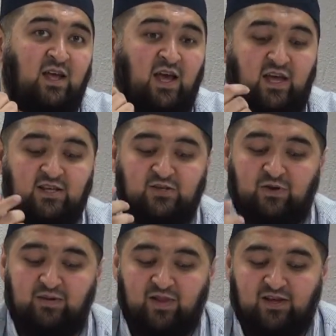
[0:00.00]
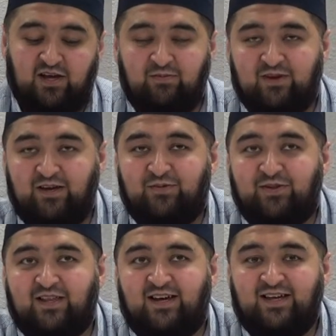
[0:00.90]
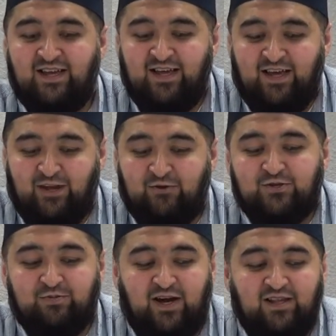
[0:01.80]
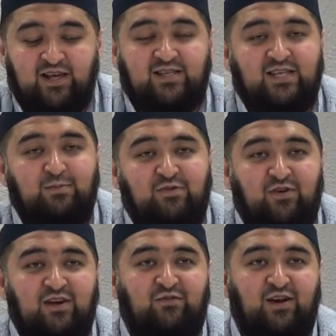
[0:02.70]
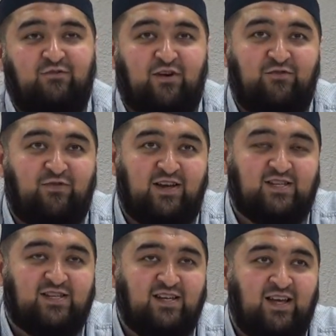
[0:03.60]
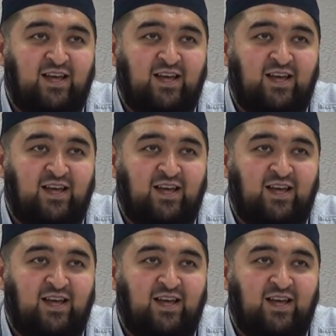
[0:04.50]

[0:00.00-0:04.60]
And this is why Ibn al-Qayyim rahimahullah, you know, subhanAllah, it seems very, very far-fetched.